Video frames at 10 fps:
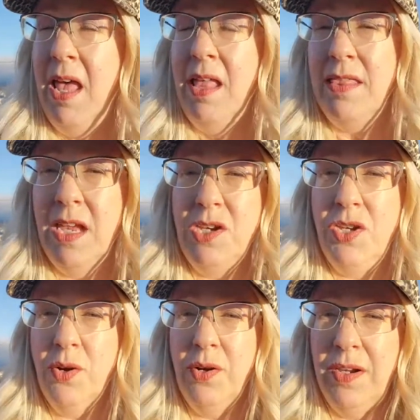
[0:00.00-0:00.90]
then
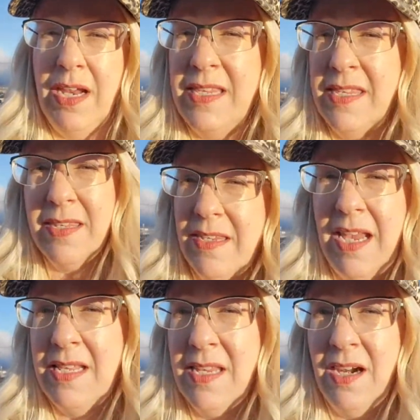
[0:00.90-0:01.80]

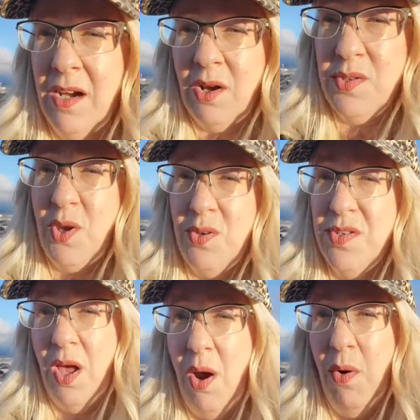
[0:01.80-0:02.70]
it's going to go so
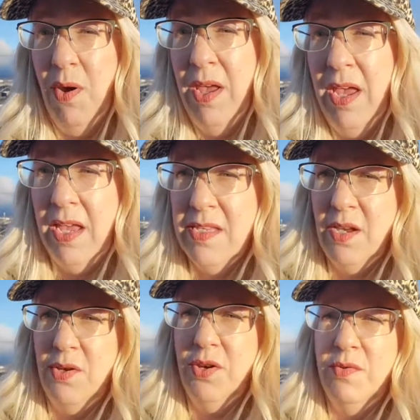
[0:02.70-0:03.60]
slow. So
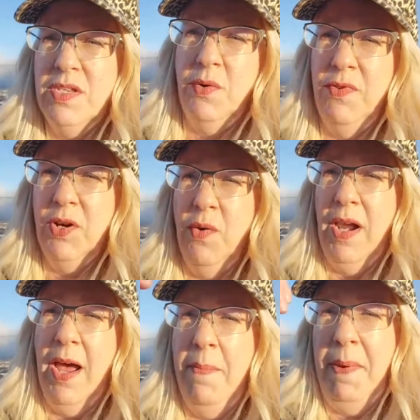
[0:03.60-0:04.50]
if you're going
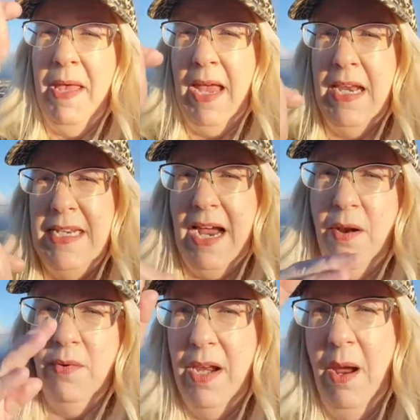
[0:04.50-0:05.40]
up and
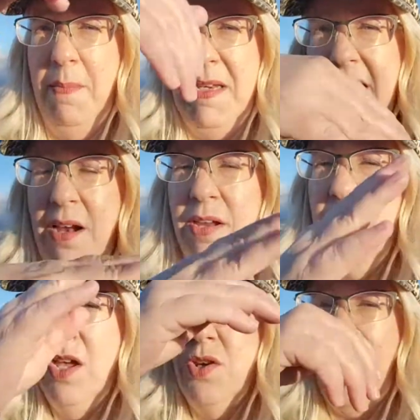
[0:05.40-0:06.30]
down and up and down,
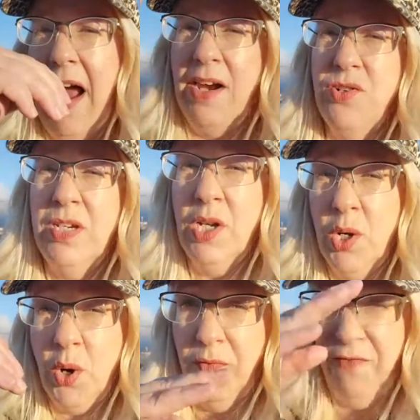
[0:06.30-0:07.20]
you're actually going to
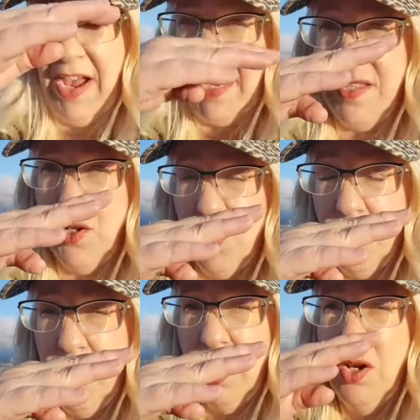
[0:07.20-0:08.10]
go
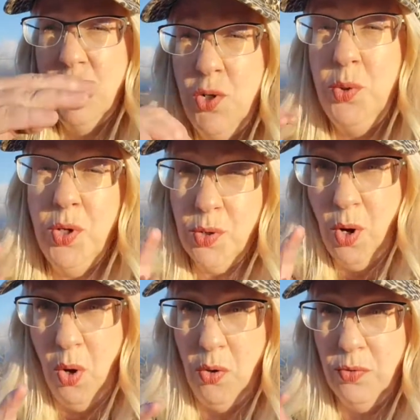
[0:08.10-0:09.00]
faster to your
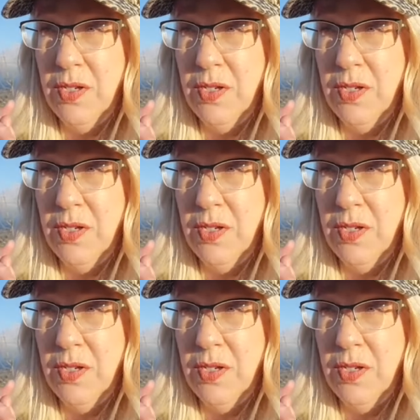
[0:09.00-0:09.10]
goal.